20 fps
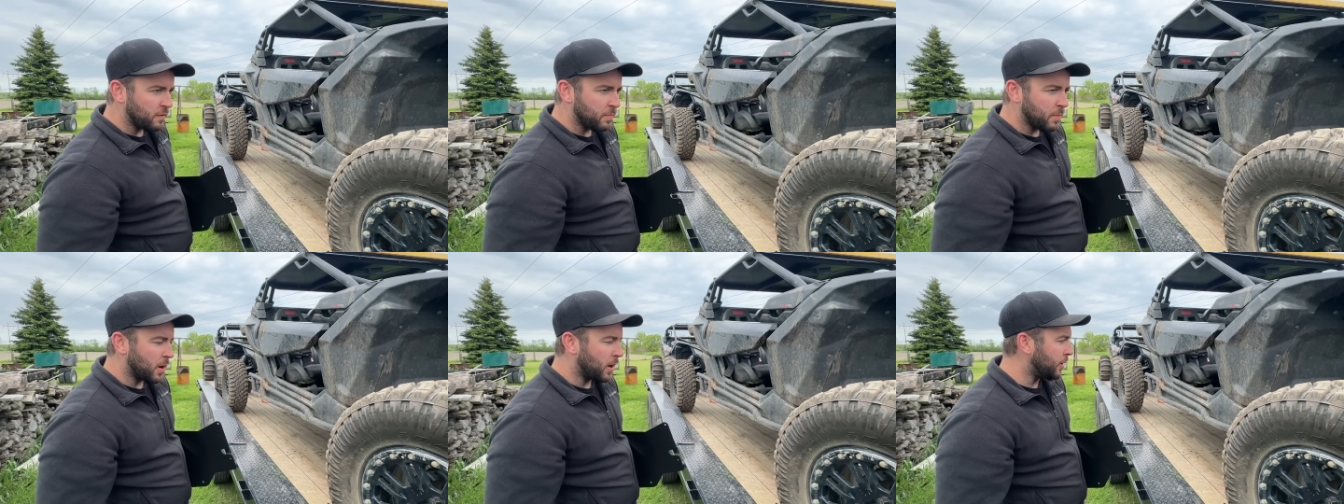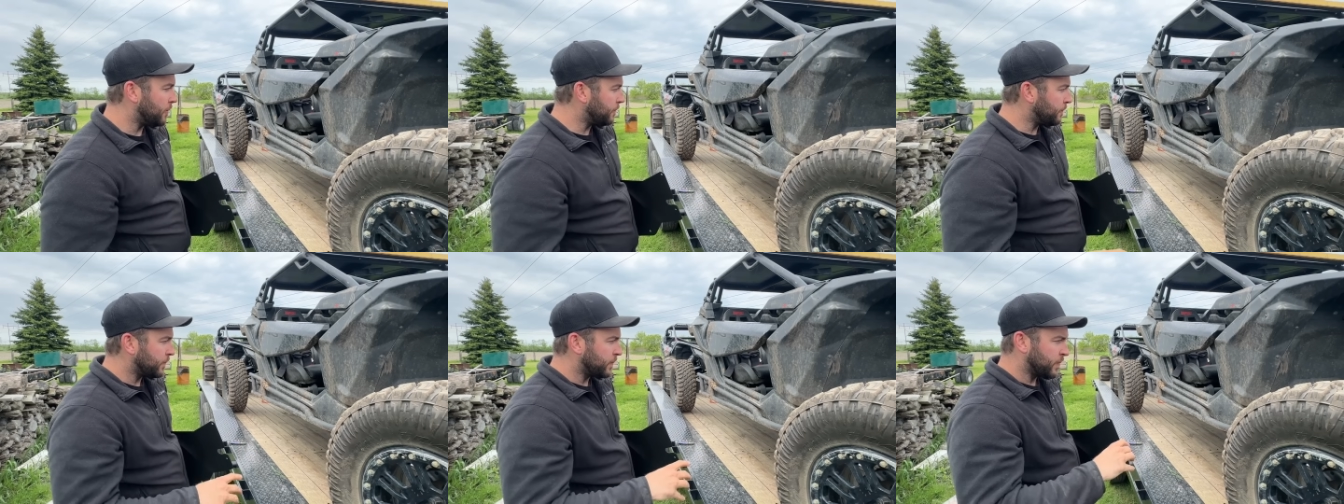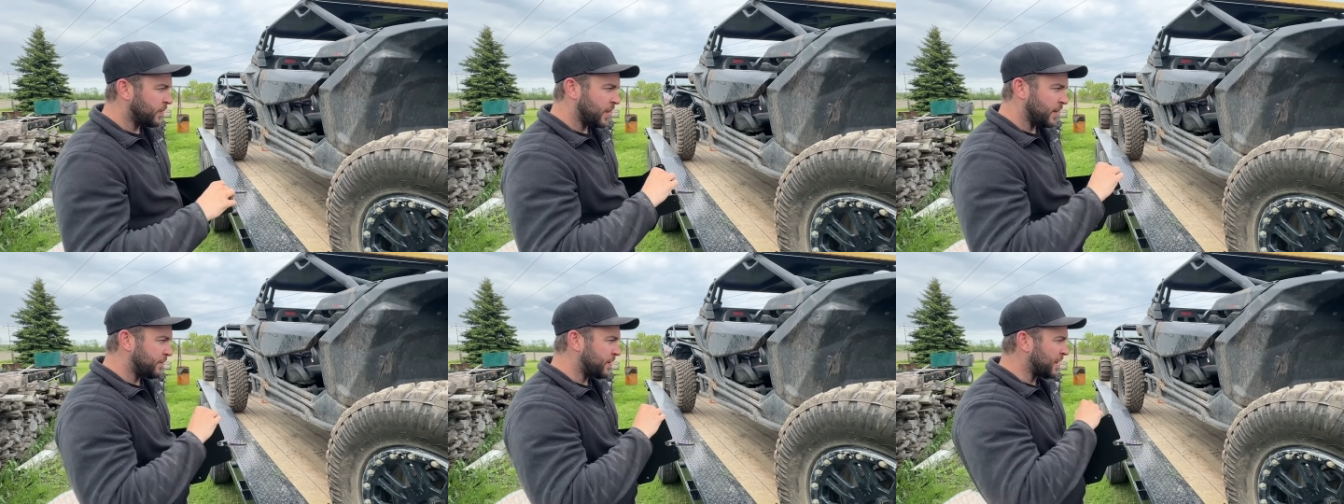but
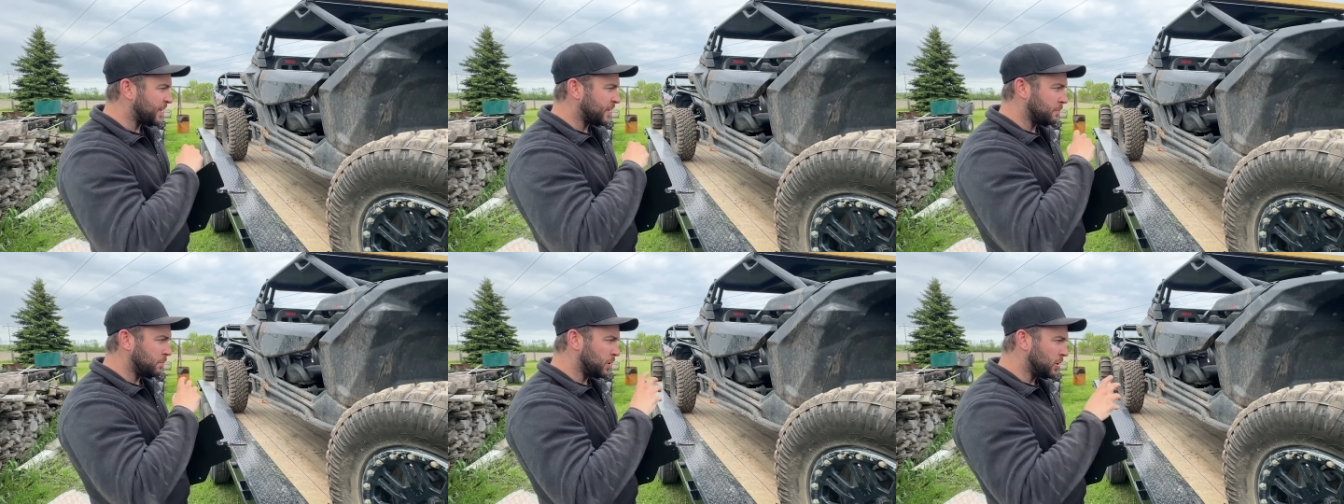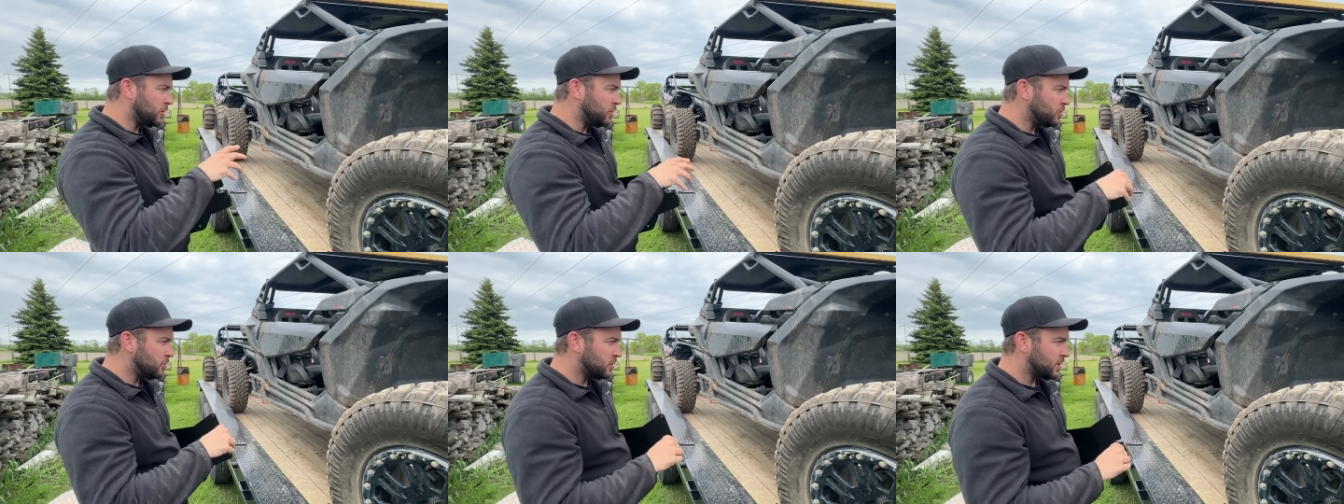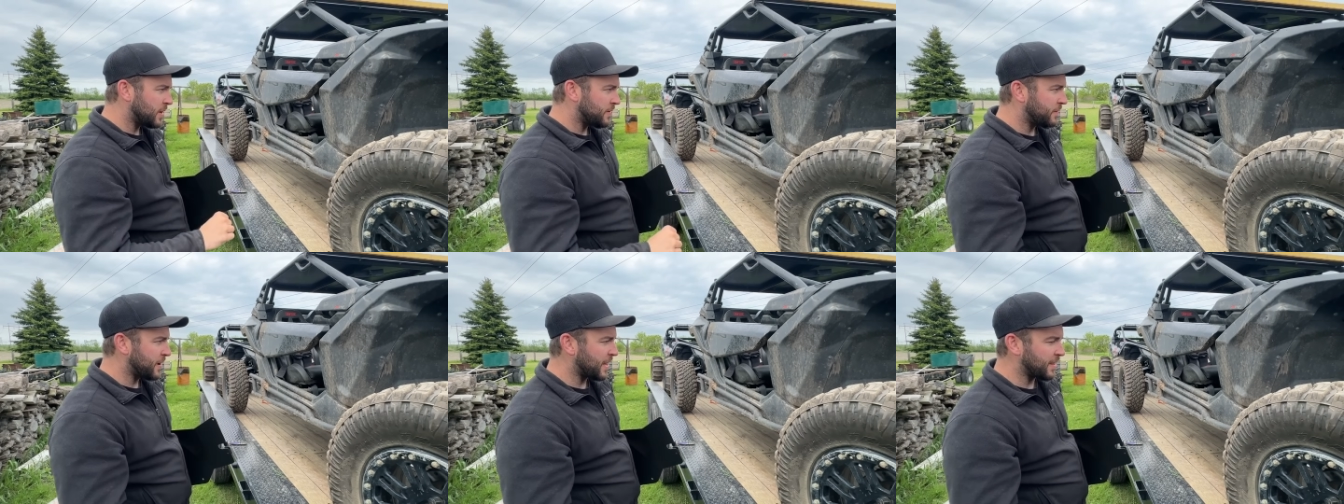they've got the blues,
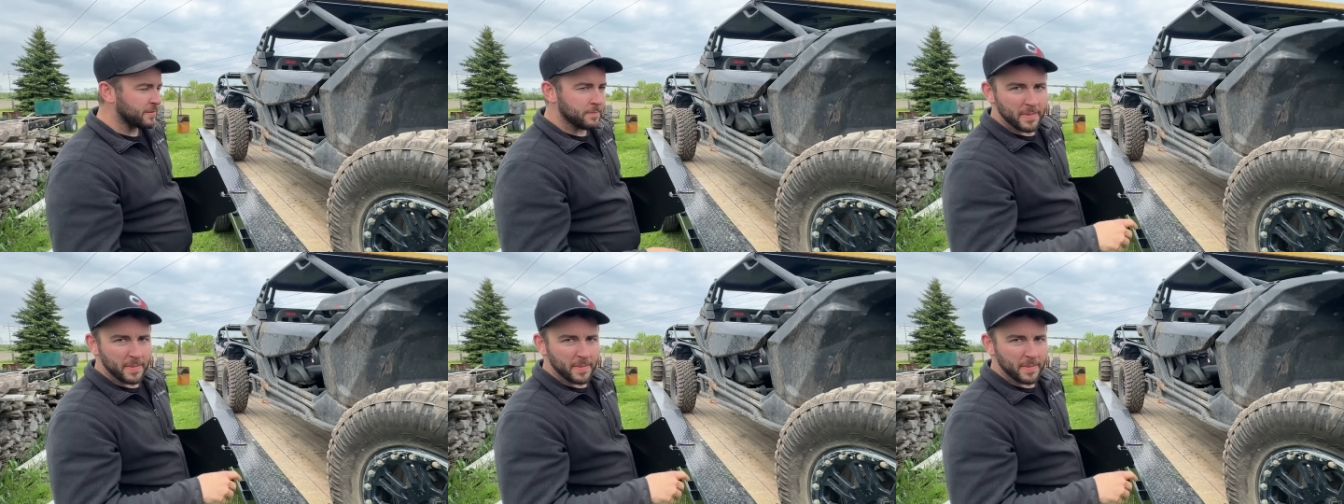they've got the